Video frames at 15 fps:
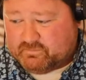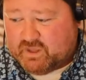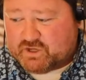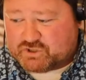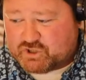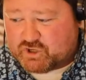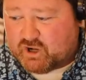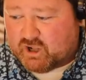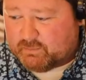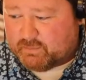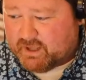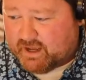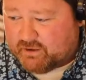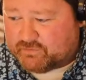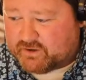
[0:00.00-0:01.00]
it should all
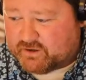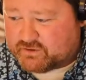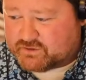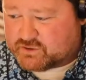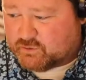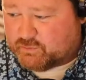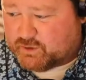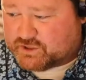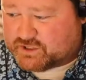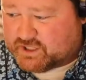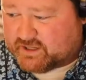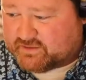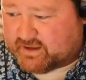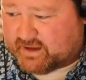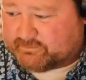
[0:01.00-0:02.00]
be out there. So
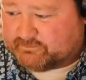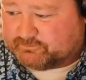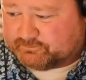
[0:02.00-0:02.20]
appreciate that.